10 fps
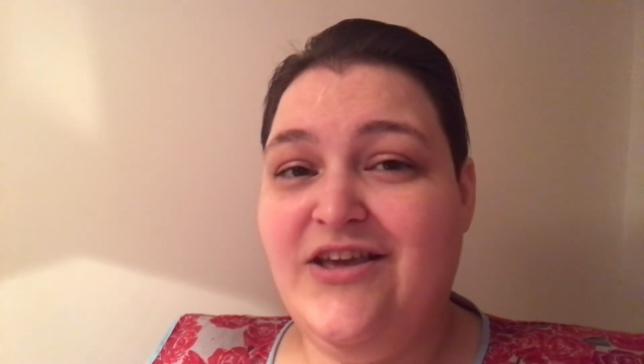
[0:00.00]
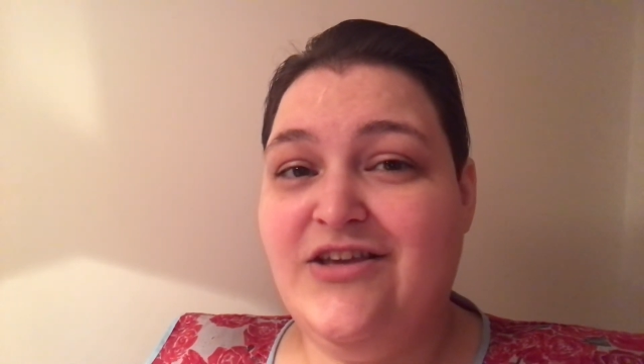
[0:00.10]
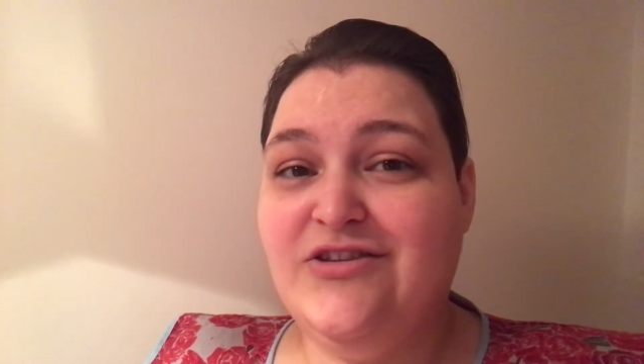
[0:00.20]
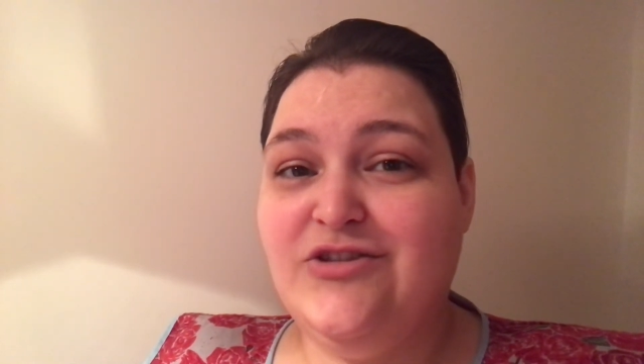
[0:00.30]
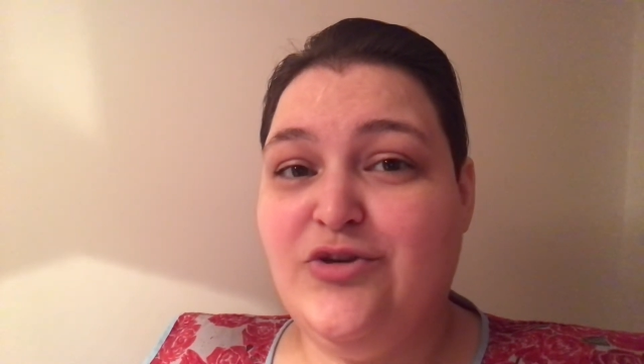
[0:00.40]

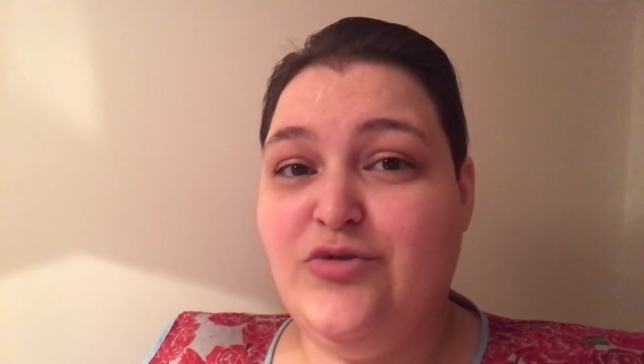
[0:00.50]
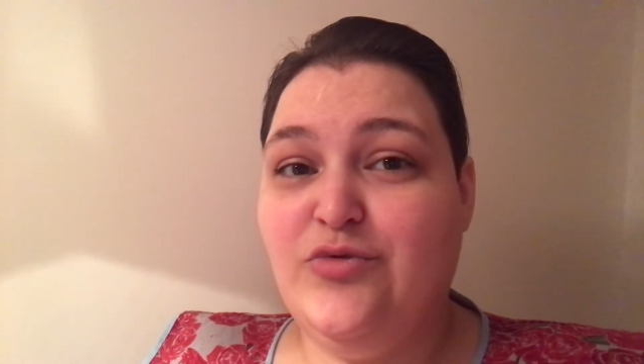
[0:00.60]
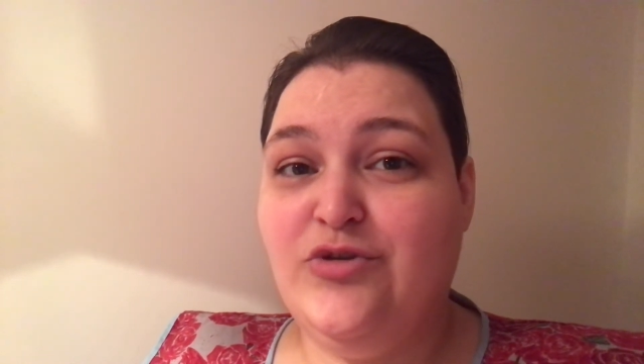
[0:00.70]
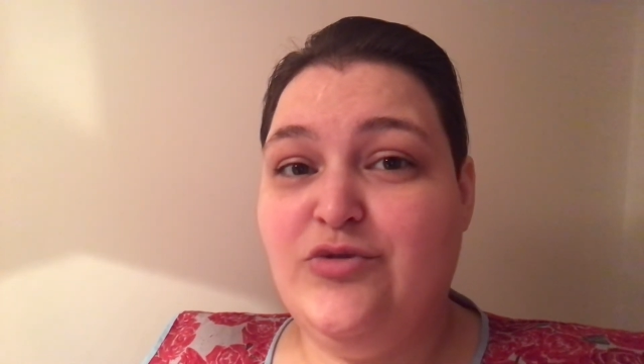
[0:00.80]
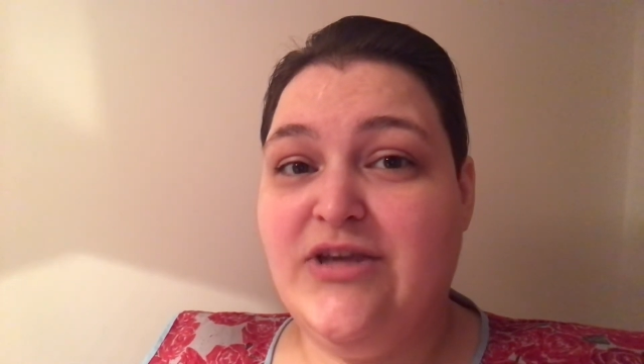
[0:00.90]
So
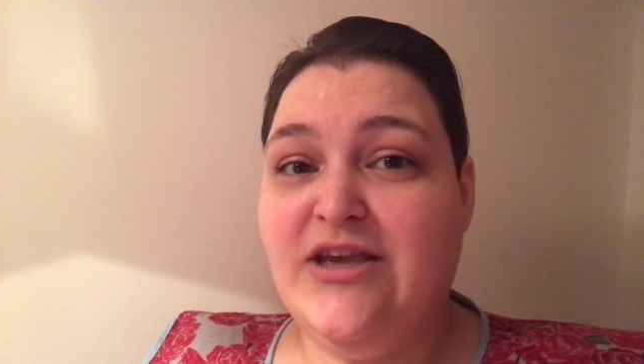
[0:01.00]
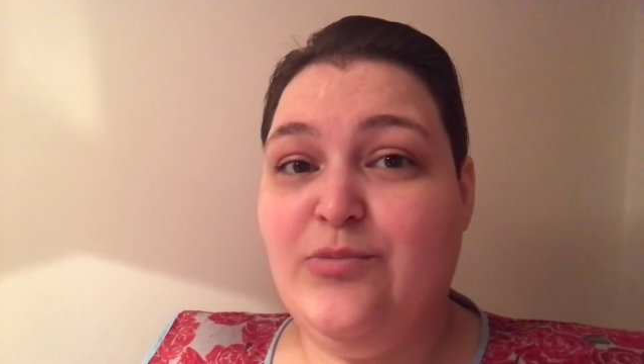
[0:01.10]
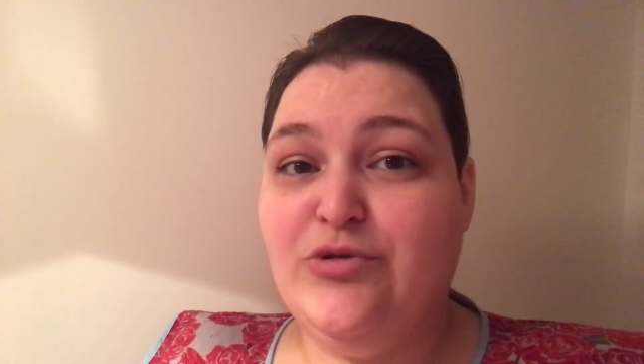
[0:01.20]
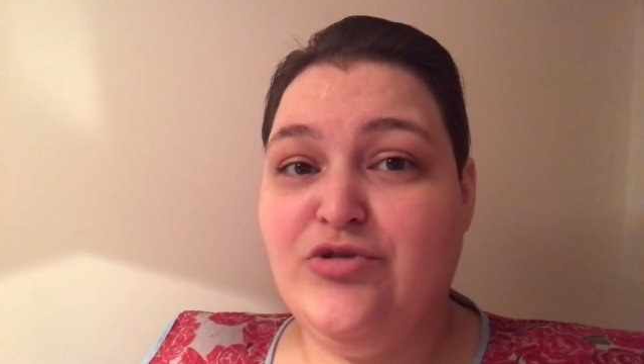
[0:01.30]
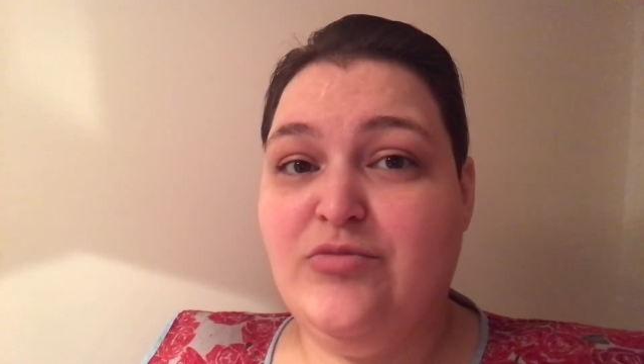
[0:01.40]
you'd get a
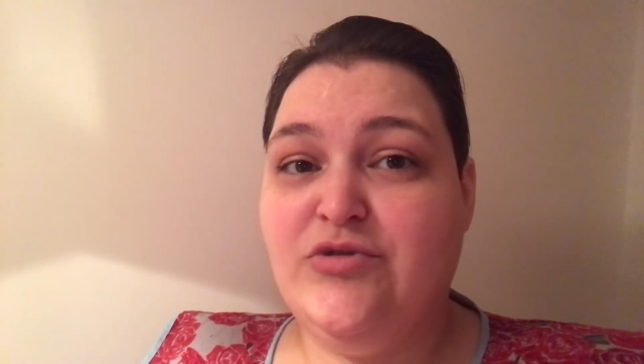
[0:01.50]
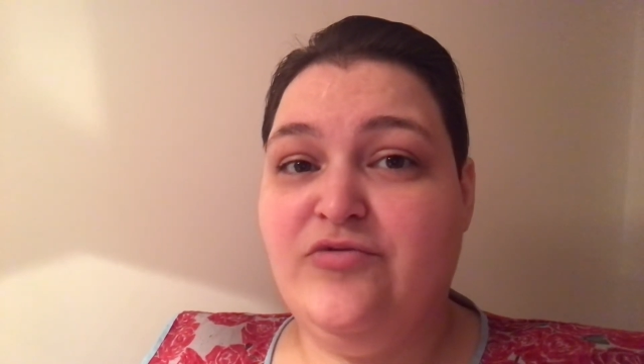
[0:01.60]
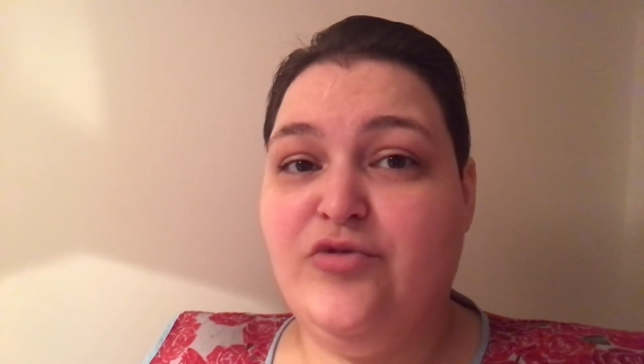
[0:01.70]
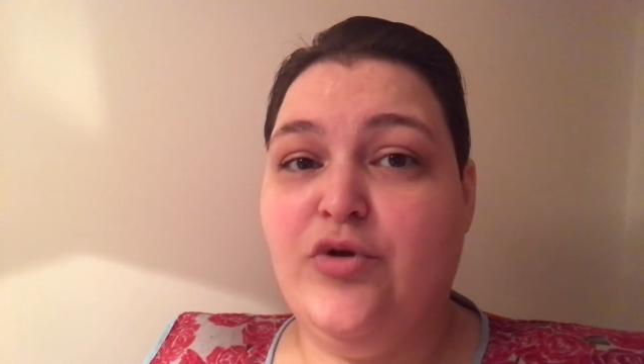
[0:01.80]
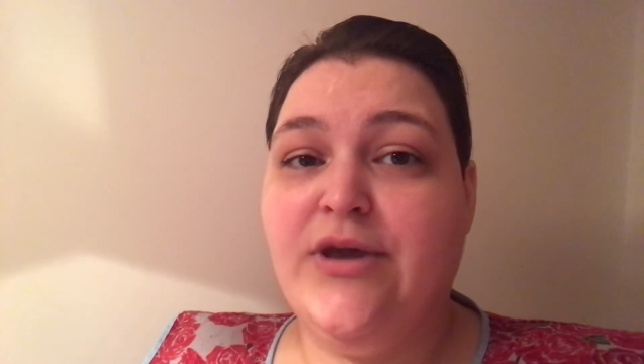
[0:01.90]
prescription
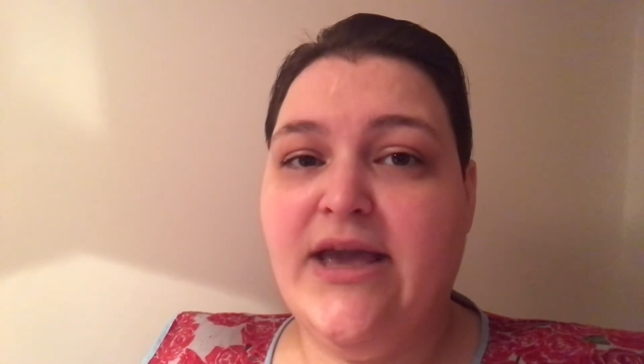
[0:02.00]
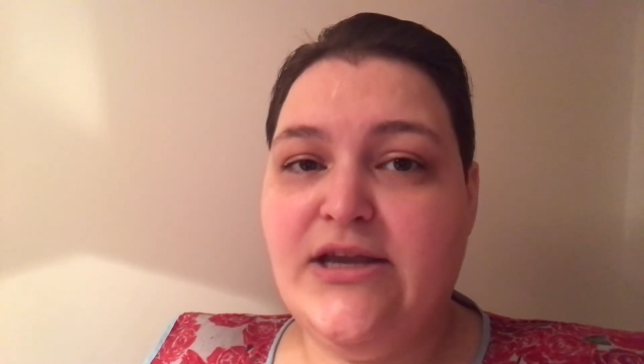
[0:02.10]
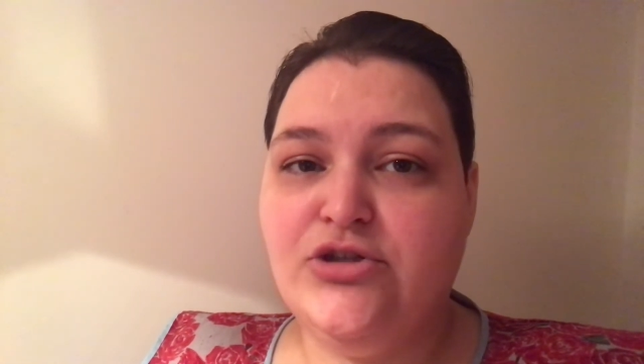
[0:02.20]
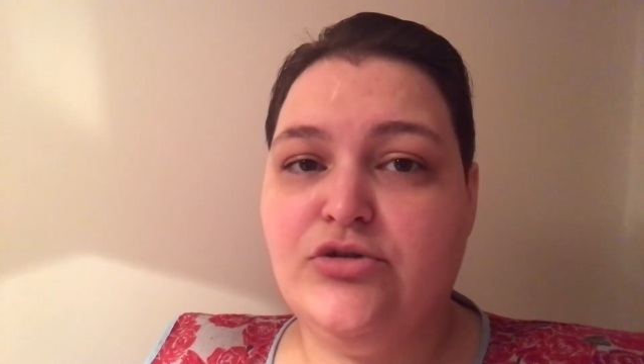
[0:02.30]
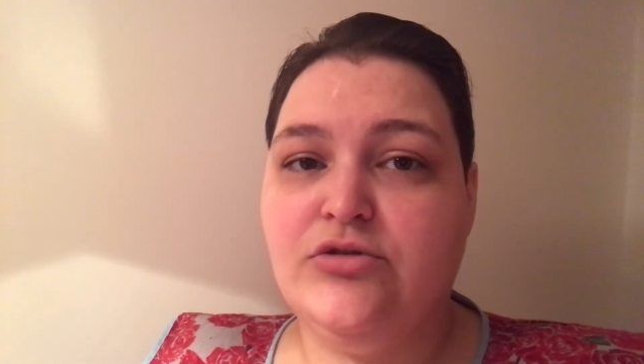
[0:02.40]
for
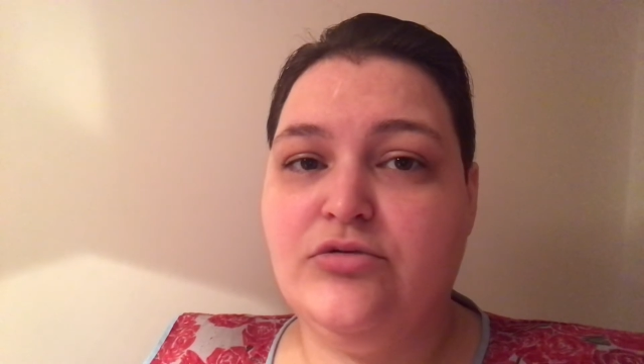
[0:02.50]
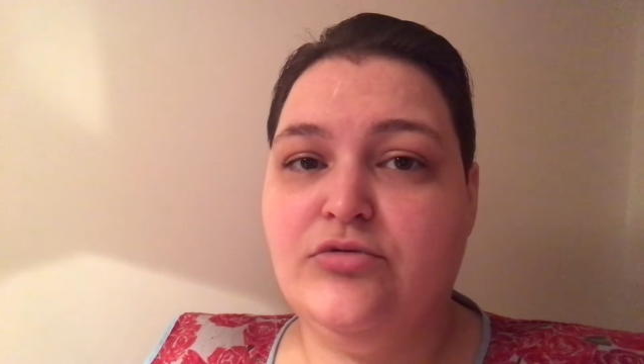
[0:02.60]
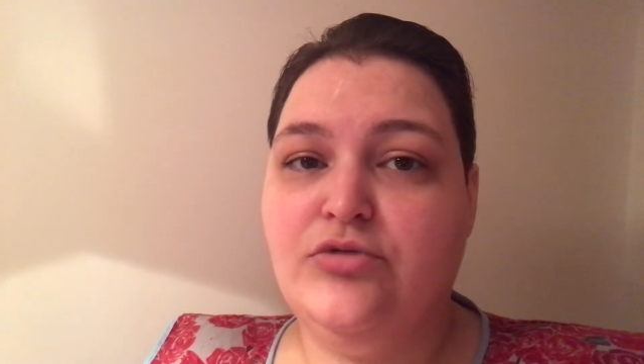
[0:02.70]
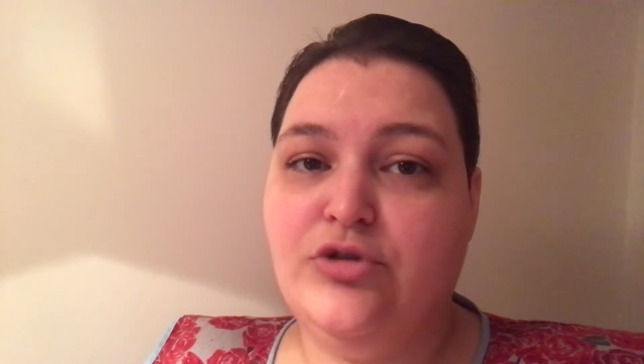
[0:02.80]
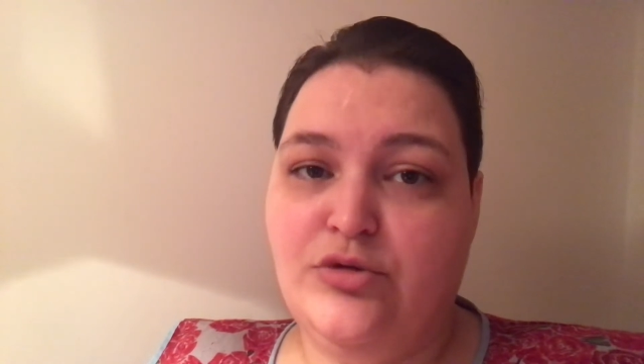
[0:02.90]
occasional
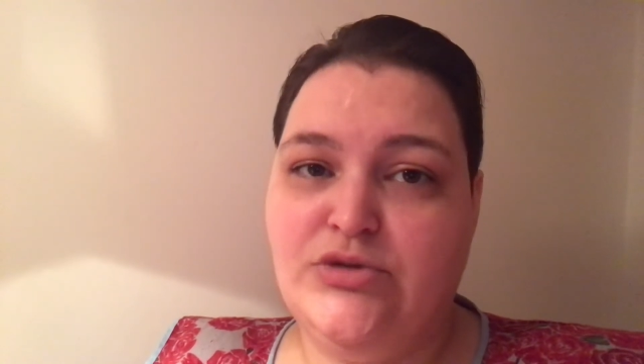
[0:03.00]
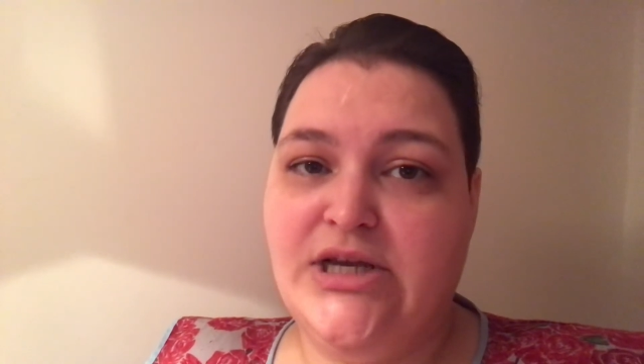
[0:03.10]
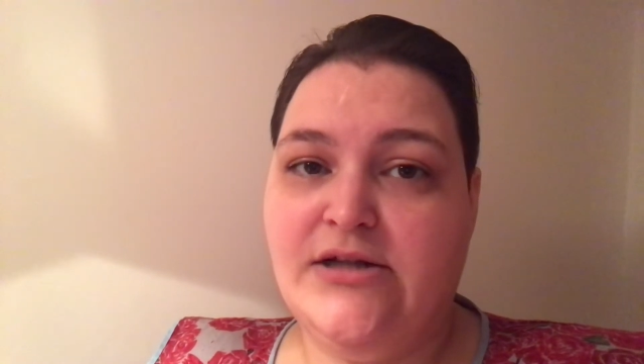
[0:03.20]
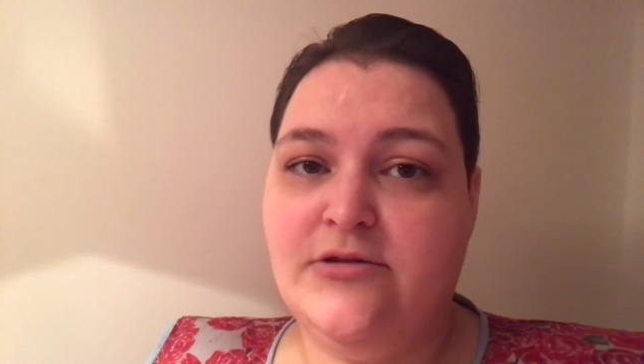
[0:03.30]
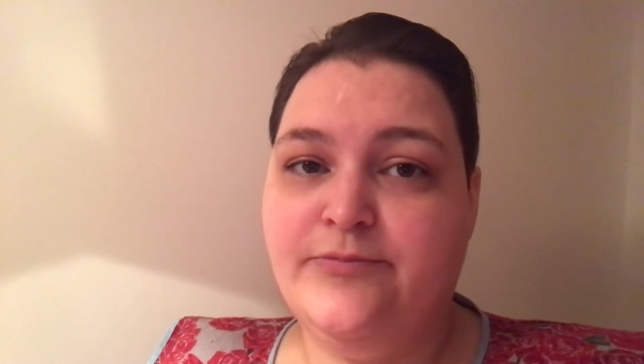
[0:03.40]
new
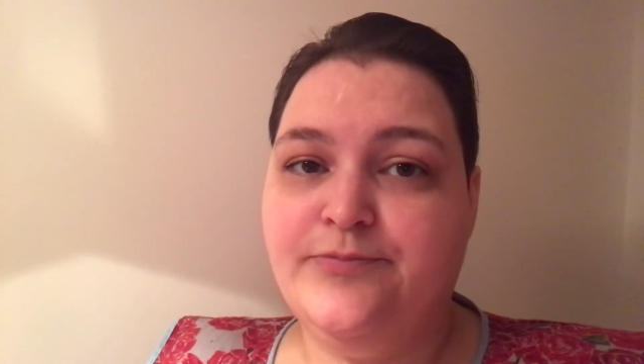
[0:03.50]
gel,